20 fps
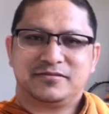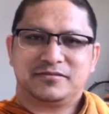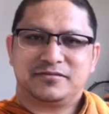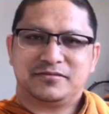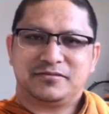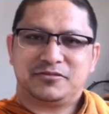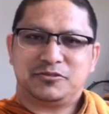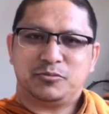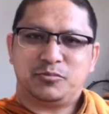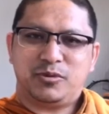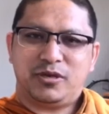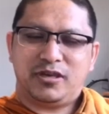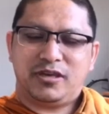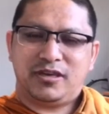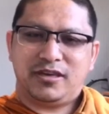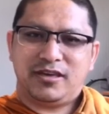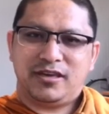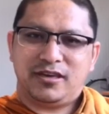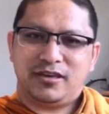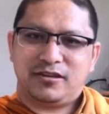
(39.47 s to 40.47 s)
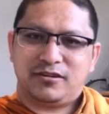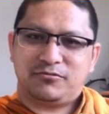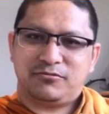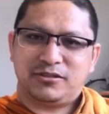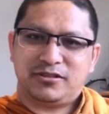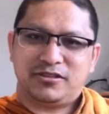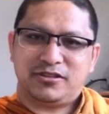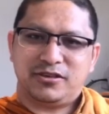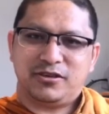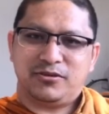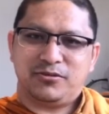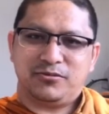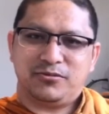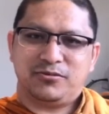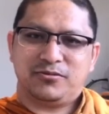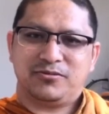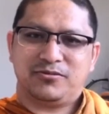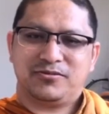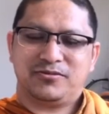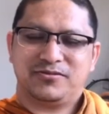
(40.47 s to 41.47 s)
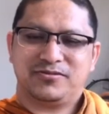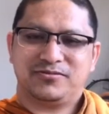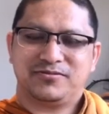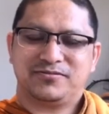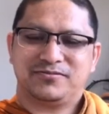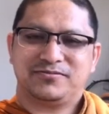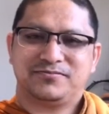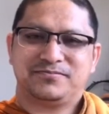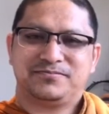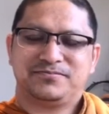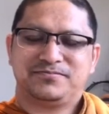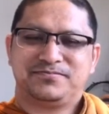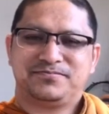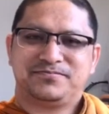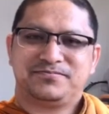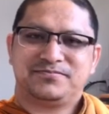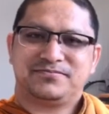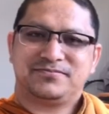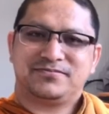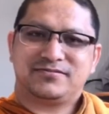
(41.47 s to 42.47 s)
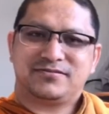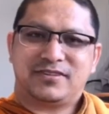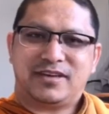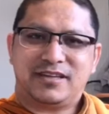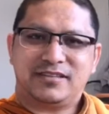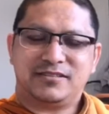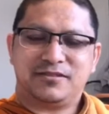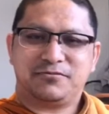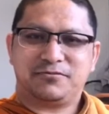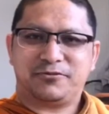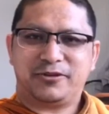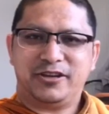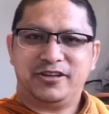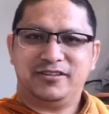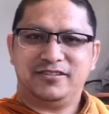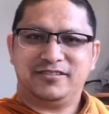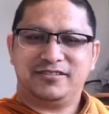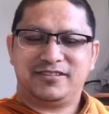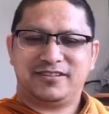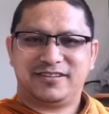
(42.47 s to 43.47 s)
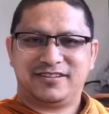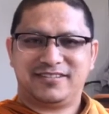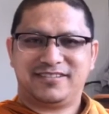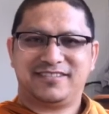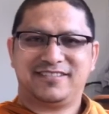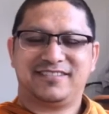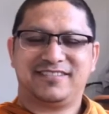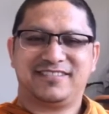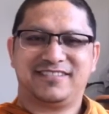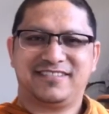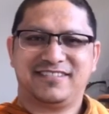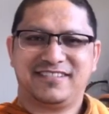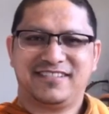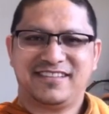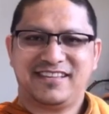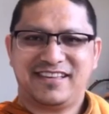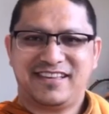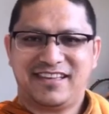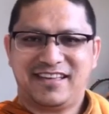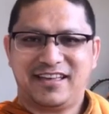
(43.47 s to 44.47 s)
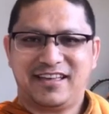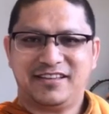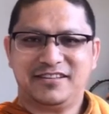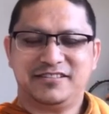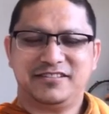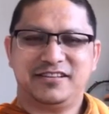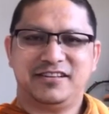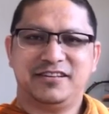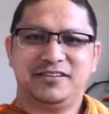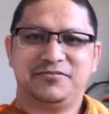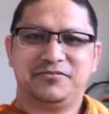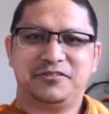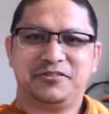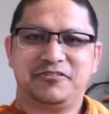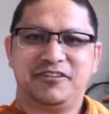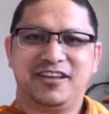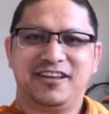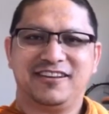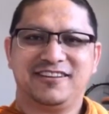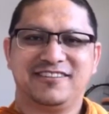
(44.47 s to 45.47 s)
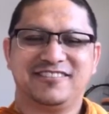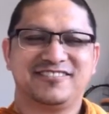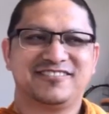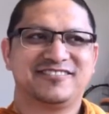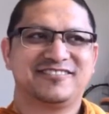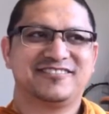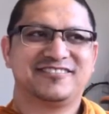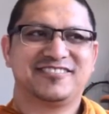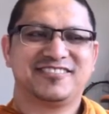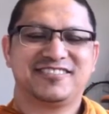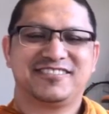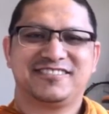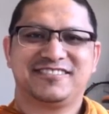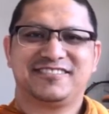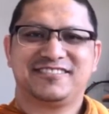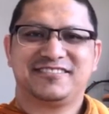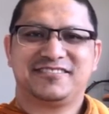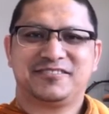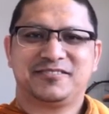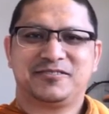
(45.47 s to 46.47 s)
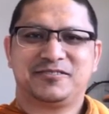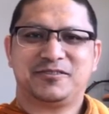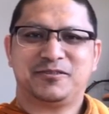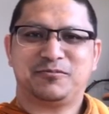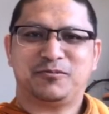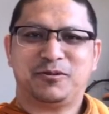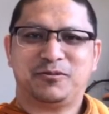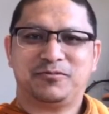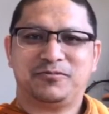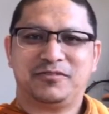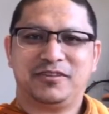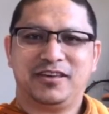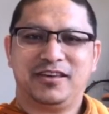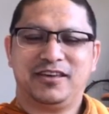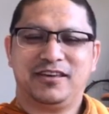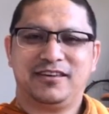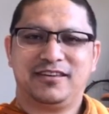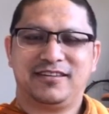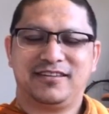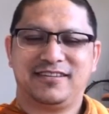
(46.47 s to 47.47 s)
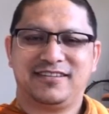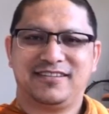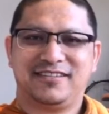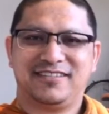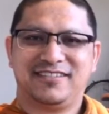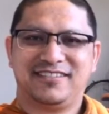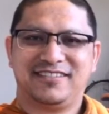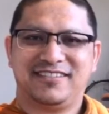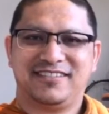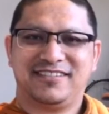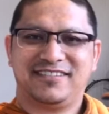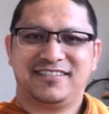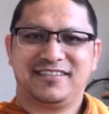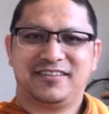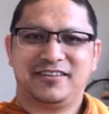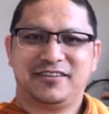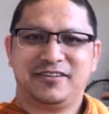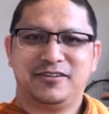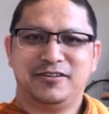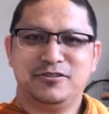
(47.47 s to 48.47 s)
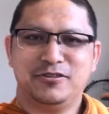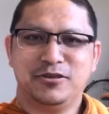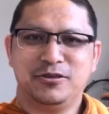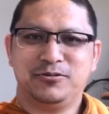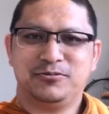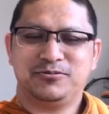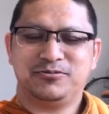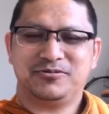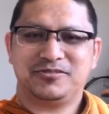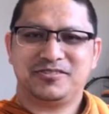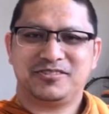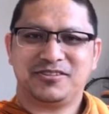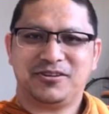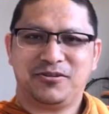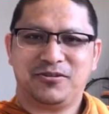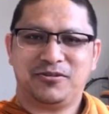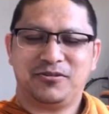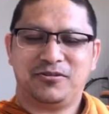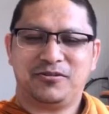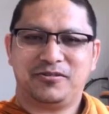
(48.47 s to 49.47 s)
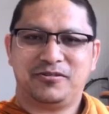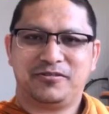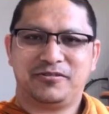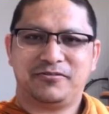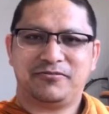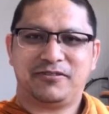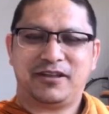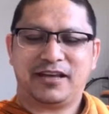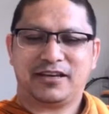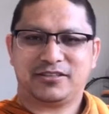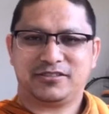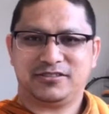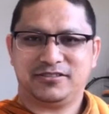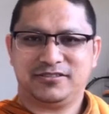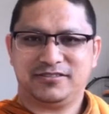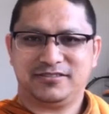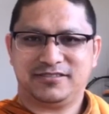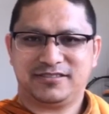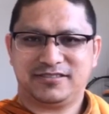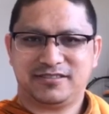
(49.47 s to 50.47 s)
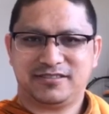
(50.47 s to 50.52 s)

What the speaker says: to be here with you as a friend and delivering some of the news or reflections.